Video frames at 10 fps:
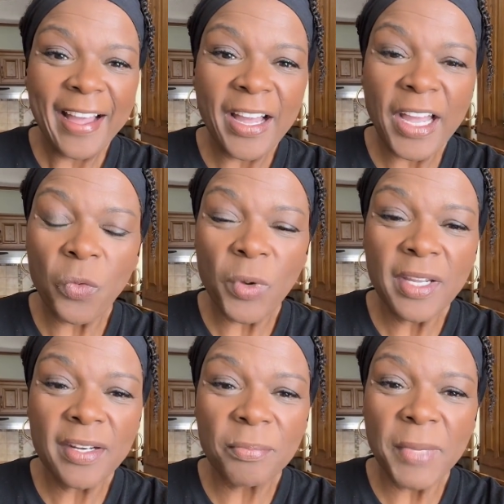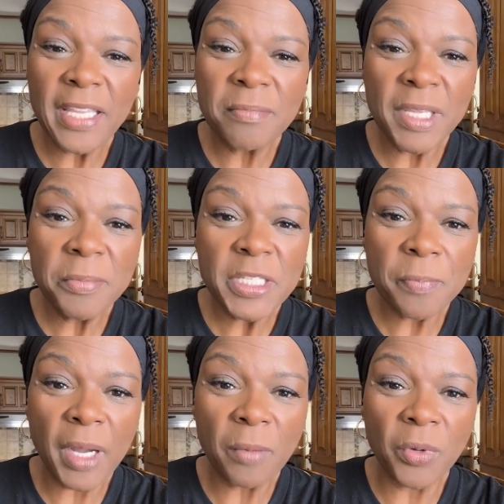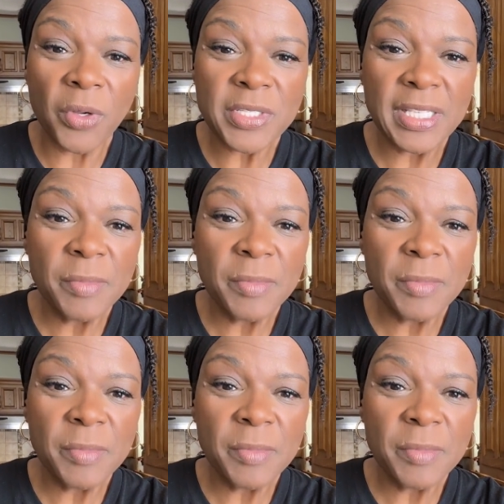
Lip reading: and we're gonna make Mimi's pot roast.